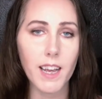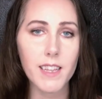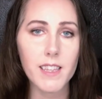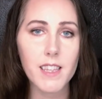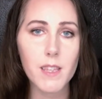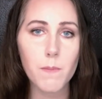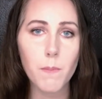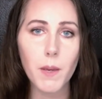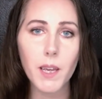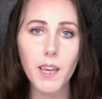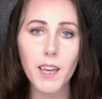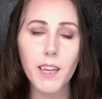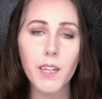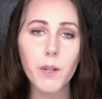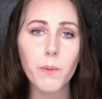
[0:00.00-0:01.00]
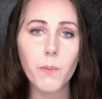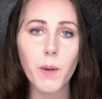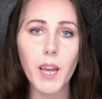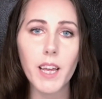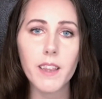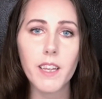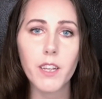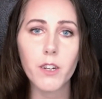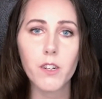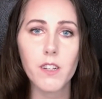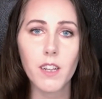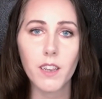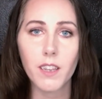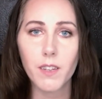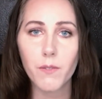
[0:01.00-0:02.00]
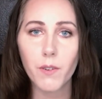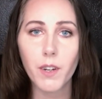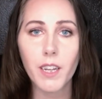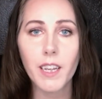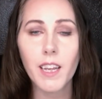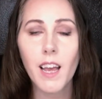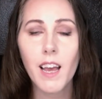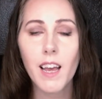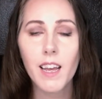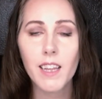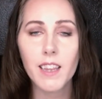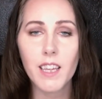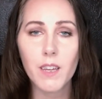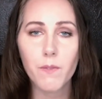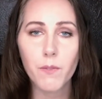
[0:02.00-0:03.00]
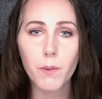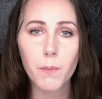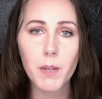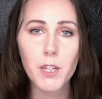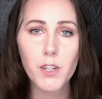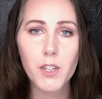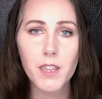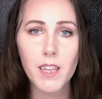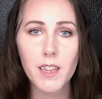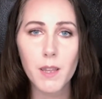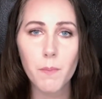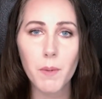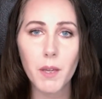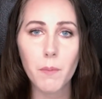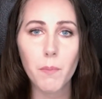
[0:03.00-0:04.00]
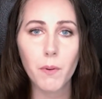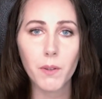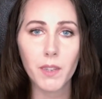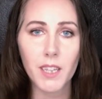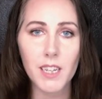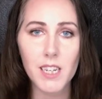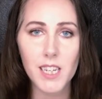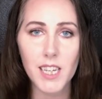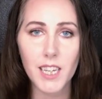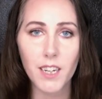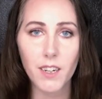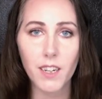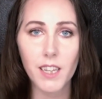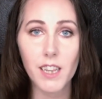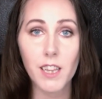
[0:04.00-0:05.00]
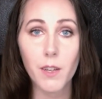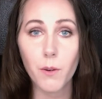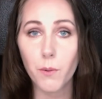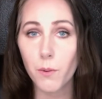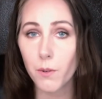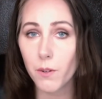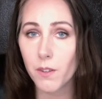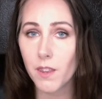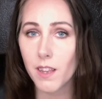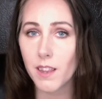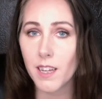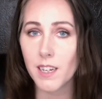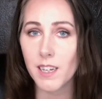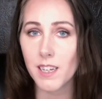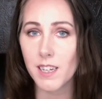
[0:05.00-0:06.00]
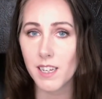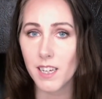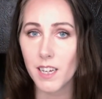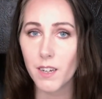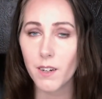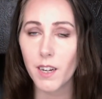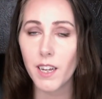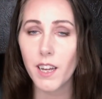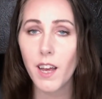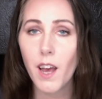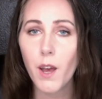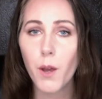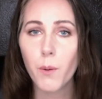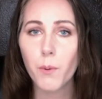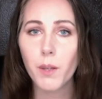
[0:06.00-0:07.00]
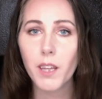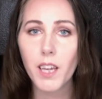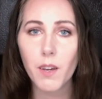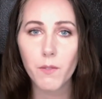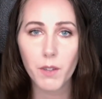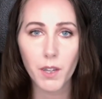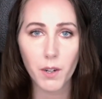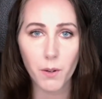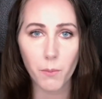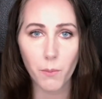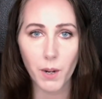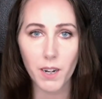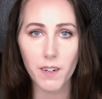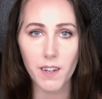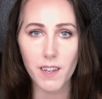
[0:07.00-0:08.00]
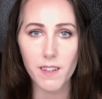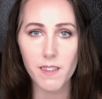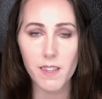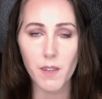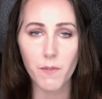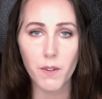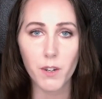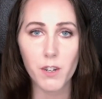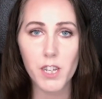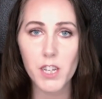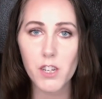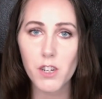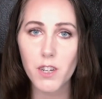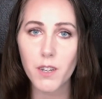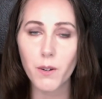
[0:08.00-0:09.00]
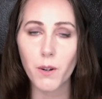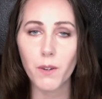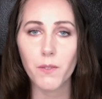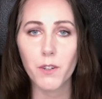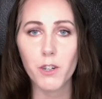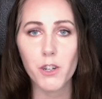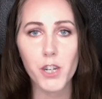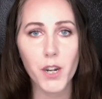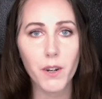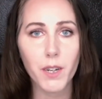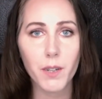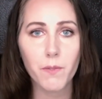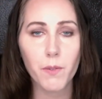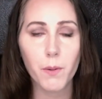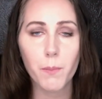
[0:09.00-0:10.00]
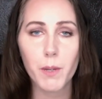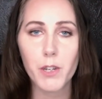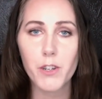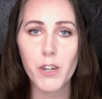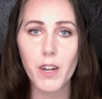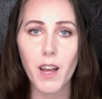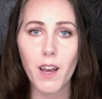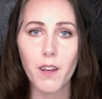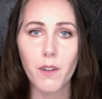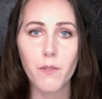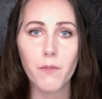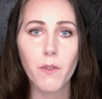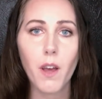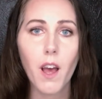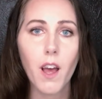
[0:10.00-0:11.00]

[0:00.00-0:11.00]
and speaking in a way that you're delivering the information that the people need to hear in the order that they need to hear it, really having an awareness if you're teaching or if you're sharing information of